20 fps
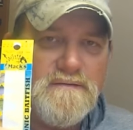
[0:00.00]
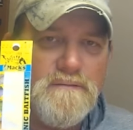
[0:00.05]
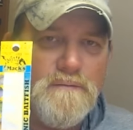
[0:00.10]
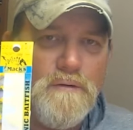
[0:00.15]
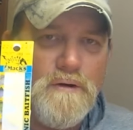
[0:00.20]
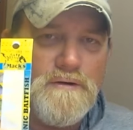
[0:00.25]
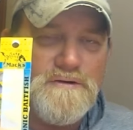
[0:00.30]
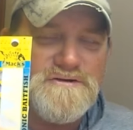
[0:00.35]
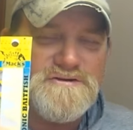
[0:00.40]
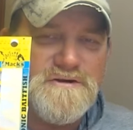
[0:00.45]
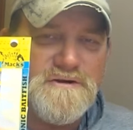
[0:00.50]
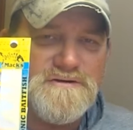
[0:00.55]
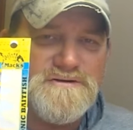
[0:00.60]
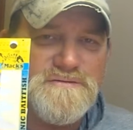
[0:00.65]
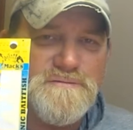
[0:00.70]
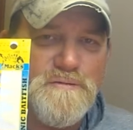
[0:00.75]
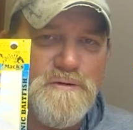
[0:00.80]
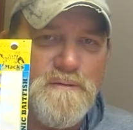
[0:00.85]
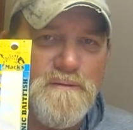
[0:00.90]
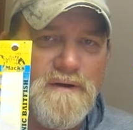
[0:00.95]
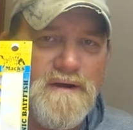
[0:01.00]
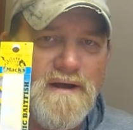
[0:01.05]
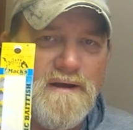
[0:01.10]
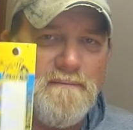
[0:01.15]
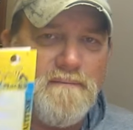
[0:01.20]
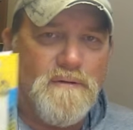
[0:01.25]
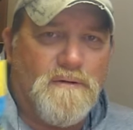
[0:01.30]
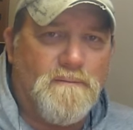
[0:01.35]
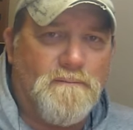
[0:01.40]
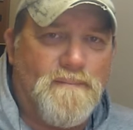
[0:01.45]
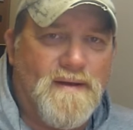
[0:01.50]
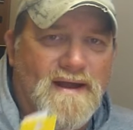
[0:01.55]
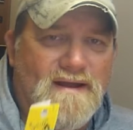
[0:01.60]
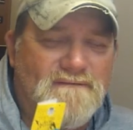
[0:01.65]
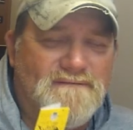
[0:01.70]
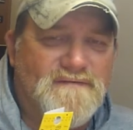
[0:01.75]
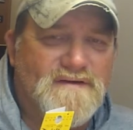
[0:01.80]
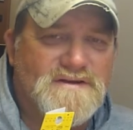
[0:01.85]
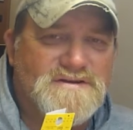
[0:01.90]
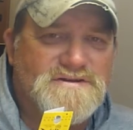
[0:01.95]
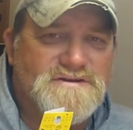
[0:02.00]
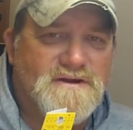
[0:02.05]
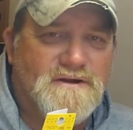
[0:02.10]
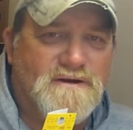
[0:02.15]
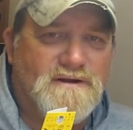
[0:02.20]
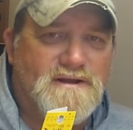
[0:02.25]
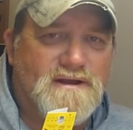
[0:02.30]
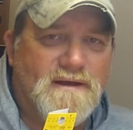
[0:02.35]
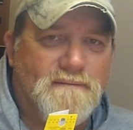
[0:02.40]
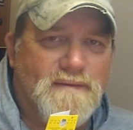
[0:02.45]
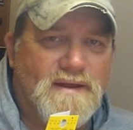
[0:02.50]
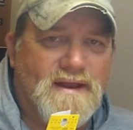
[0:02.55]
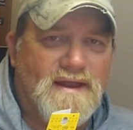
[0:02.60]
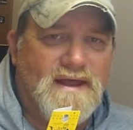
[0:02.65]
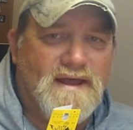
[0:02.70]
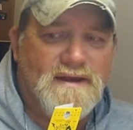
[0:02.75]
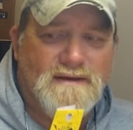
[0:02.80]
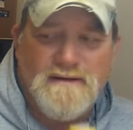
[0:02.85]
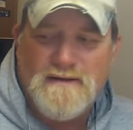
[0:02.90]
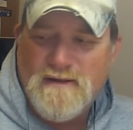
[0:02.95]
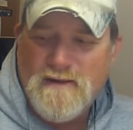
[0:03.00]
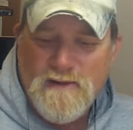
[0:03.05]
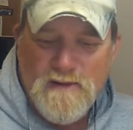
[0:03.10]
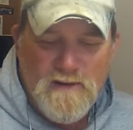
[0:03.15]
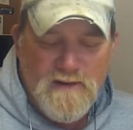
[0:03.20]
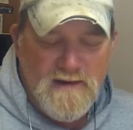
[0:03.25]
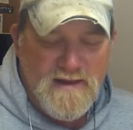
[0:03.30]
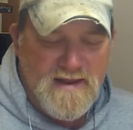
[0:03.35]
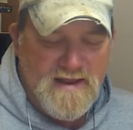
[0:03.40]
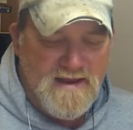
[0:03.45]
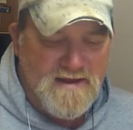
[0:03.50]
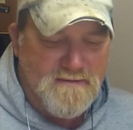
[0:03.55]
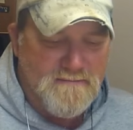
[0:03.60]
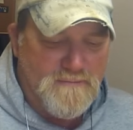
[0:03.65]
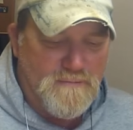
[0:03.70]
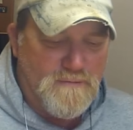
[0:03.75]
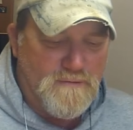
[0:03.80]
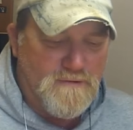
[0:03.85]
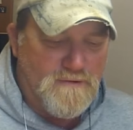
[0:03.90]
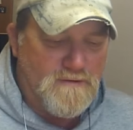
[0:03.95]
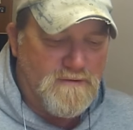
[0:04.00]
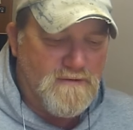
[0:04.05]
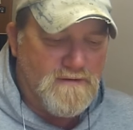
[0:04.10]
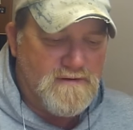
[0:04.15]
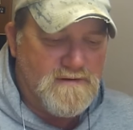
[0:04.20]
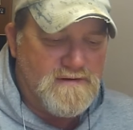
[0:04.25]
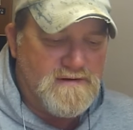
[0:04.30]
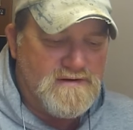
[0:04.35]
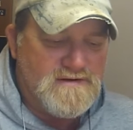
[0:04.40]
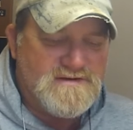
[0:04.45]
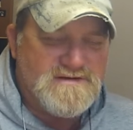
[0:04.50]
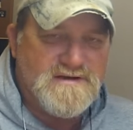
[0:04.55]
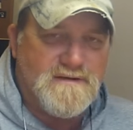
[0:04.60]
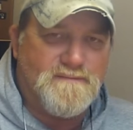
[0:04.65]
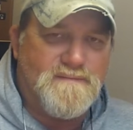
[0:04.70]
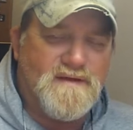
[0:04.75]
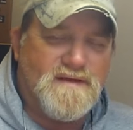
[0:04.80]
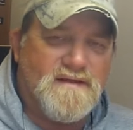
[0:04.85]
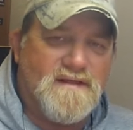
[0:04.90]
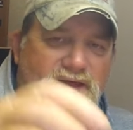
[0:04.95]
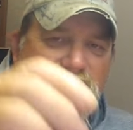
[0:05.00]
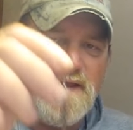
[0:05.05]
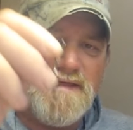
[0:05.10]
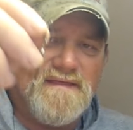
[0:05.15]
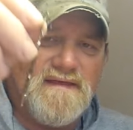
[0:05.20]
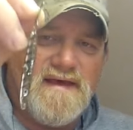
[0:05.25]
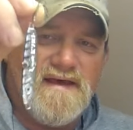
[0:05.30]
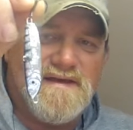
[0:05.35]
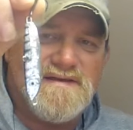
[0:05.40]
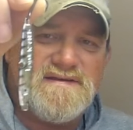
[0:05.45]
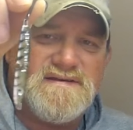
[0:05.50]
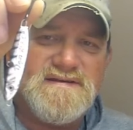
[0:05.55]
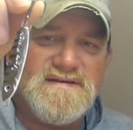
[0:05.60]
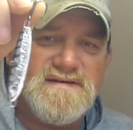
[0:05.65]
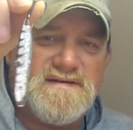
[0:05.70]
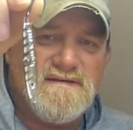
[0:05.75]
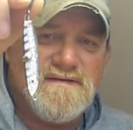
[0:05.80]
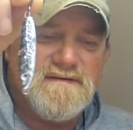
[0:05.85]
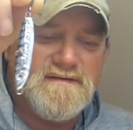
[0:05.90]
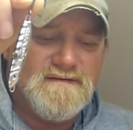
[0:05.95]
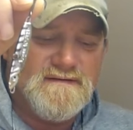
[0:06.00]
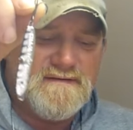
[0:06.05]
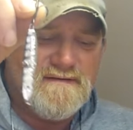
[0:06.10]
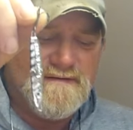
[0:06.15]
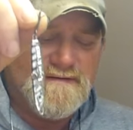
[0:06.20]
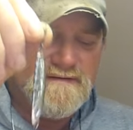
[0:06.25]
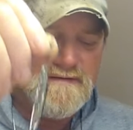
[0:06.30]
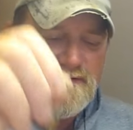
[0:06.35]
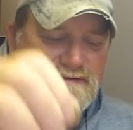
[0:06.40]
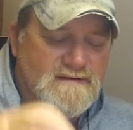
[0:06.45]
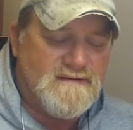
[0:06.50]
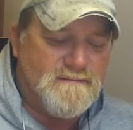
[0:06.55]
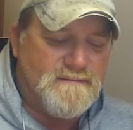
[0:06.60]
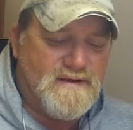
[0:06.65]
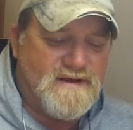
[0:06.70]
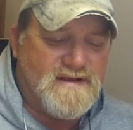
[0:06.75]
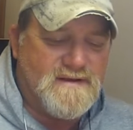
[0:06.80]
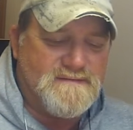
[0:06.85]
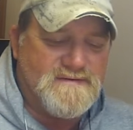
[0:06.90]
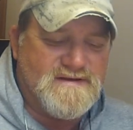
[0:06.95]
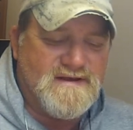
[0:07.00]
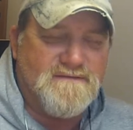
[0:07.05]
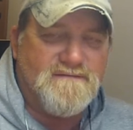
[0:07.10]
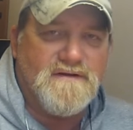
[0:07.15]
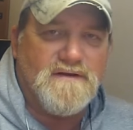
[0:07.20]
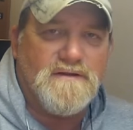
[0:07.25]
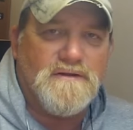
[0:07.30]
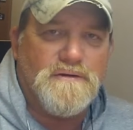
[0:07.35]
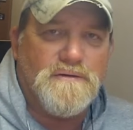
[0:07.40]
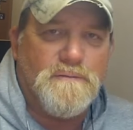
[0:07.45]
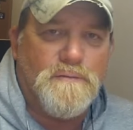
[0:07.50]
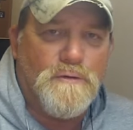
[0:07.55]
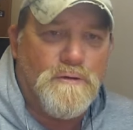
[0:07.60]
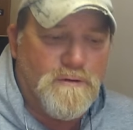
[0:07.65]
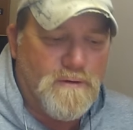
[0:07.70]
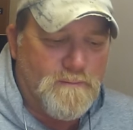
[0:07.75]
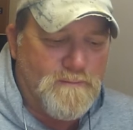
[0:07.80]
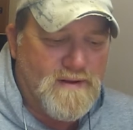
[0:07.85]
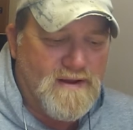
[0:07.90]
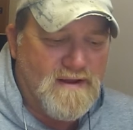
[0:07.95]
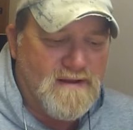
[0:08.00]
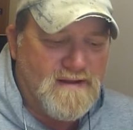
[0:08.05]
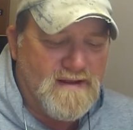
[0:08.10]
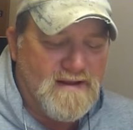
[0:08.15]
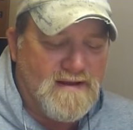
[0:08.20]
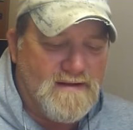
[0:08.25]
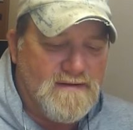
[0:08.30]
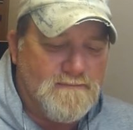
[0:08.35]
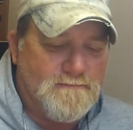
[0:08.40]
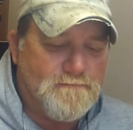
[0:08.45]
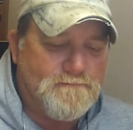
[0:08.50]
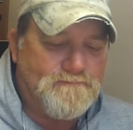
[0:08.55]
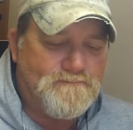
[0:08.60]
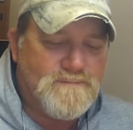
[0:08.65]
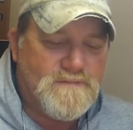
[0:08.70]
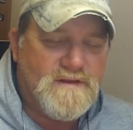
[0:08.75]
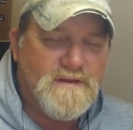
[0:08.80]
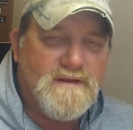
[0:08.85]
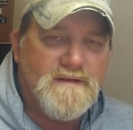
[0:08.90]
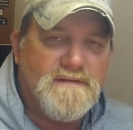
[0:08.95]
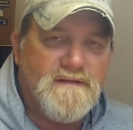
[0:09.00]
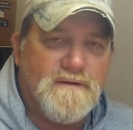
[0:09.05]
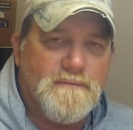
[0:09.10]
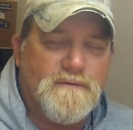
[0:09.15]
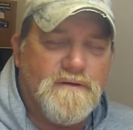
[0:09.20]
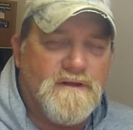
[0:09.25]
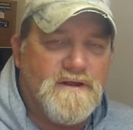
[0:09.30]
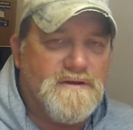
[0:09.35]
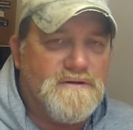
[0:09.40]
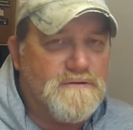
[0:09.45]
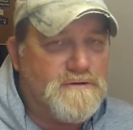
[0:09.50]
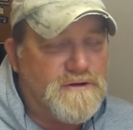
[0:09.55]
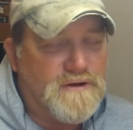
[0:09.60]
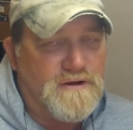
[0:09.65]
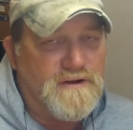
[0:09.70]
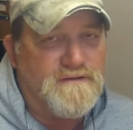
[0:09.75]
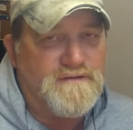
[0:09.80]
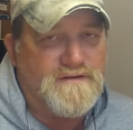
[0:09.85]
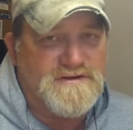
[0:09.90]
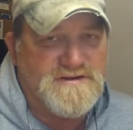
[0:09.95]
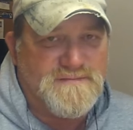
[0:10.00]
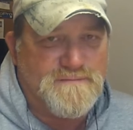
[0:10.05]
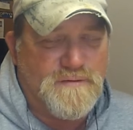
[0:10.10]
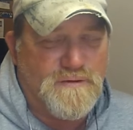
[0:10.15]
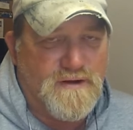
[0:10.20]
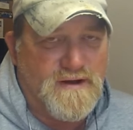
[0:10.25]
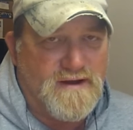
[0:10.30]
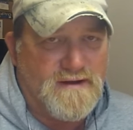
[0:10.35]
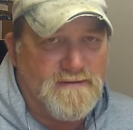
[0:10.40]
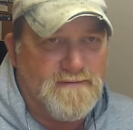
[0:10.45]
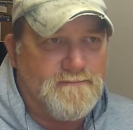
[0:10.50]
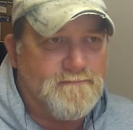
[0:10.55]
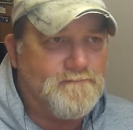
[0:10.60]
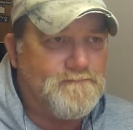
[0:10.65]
Water starts warming up, more bait fish start coming in, and the more something like this becomes even a little more appealing. They really do good in the spring.